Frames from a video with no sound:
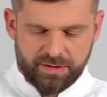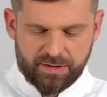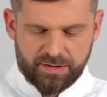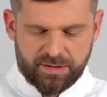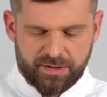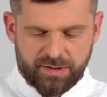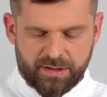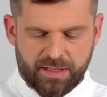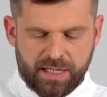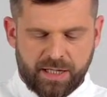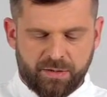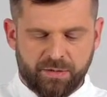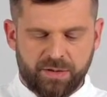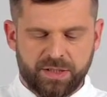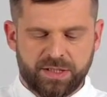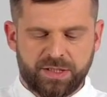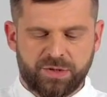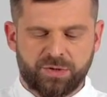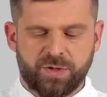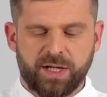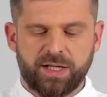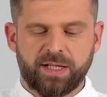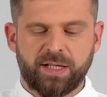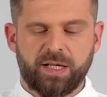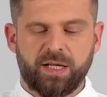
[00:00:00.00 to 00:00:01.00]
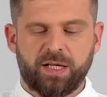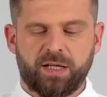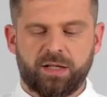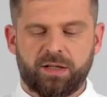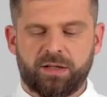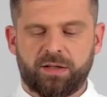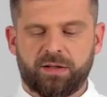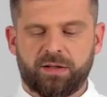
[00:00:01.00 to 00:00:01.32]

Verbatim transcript: So now it's ready